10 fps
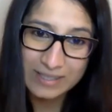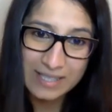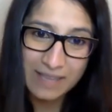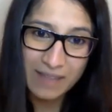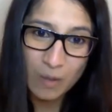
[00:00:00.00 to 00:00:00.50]

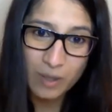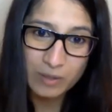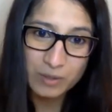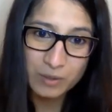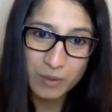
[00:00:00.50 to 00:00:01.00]
and they
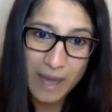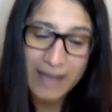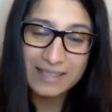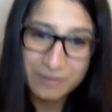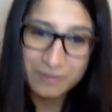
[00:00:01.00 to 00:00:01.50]
want to
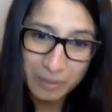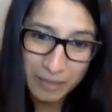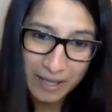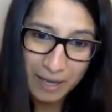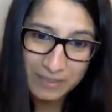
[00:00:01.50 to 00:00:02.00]
actively
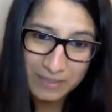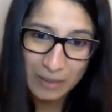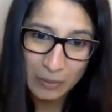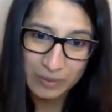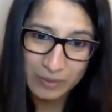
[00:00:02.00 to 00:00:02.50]
become tech
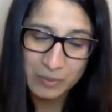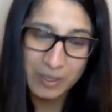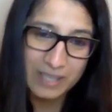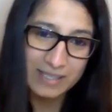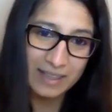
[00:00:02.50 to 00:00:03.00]
lawyers.
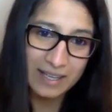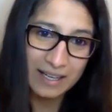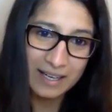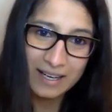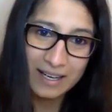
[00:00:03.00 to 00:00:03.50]
Whereas I
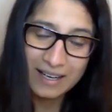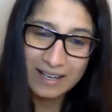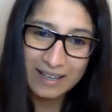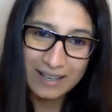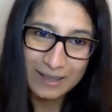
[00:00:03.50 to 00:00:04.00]
think
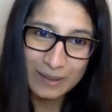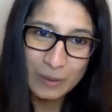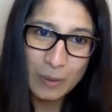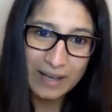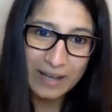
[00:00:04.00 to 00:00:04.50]
a
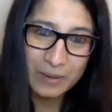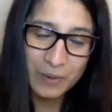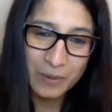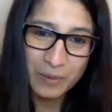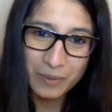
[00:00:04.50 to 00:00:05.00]
little while
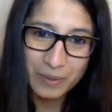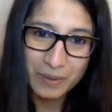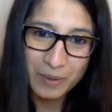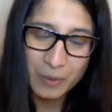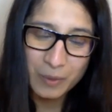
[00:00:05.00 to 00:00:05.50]
ago,
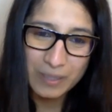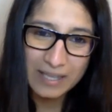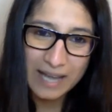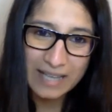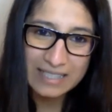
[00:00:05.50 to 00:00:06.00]
we
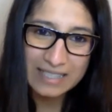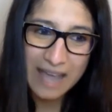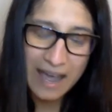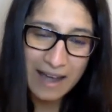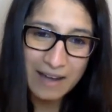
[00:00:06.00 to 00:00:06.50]
didn't actually
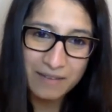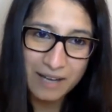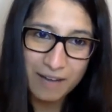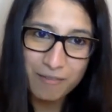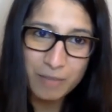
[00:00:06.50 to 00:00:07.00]
have
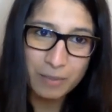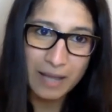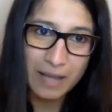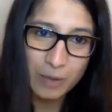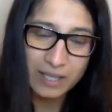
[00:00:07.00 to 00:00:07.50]
enough
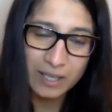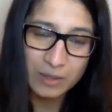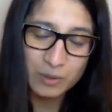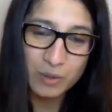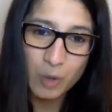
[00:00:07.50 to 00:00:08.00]
people out there
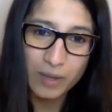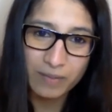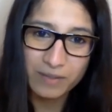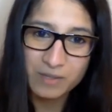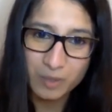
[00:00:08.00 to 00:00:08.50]
to know
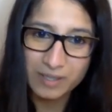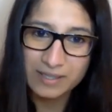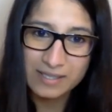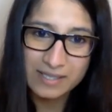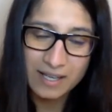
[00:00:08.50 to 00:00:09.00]
that this
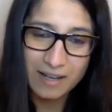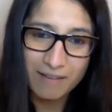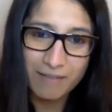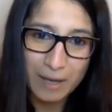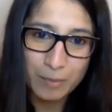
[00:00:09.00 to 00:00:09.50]
was
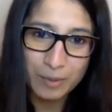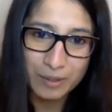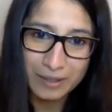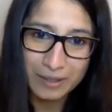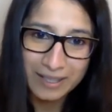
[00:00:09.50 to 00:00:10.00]
a viable